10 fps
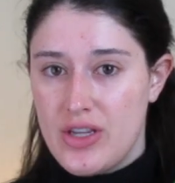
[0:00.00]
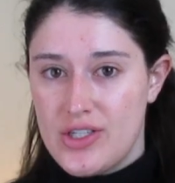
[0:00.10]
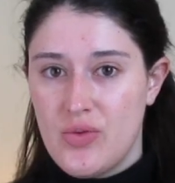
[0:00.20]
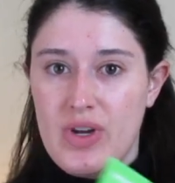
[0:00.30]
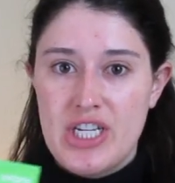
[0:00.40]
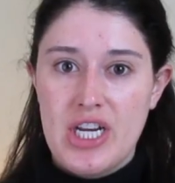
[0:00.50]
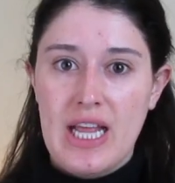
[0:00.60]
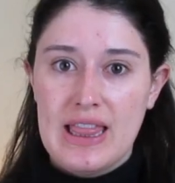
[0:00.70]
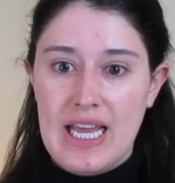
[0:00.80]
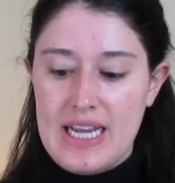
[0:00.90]
There's a rich and
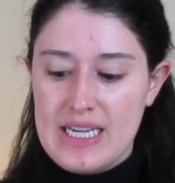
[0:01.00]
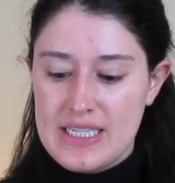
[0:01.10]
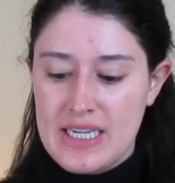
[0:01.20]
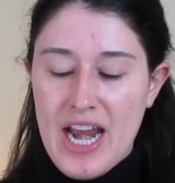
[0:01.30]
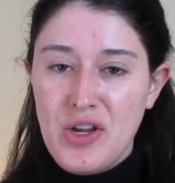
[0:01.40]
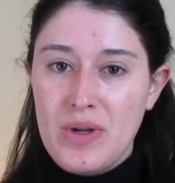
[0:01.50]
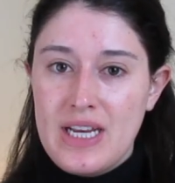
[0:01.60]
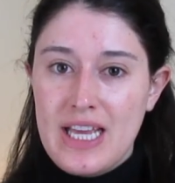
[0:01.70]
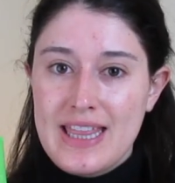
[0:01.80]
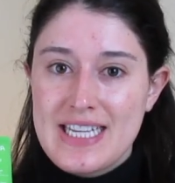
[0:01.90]
a light, and you
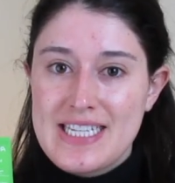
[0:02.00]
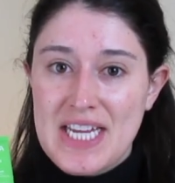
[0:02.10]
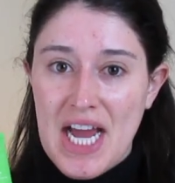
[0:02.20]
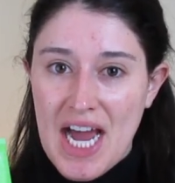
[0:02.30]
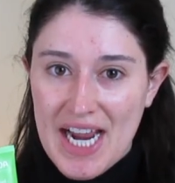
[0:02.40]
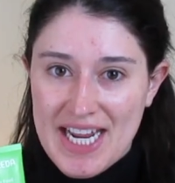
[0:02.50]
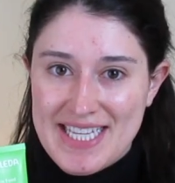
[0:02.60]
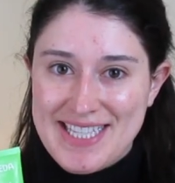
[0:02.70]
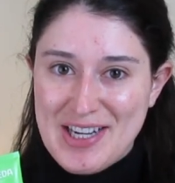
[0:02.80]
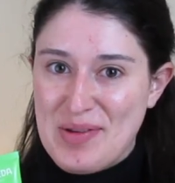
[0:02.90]
need like the
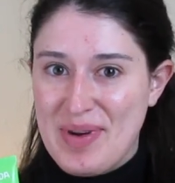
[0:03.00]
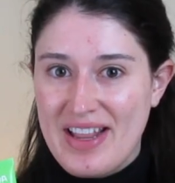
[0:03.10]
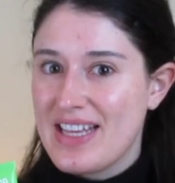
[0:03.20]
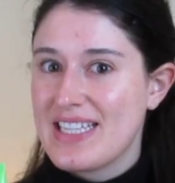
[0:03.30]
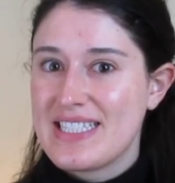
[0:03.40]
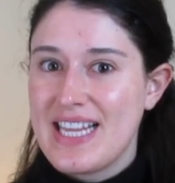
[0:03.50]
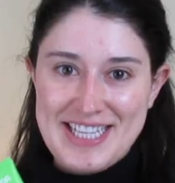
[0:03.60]
tiniest little bit of this.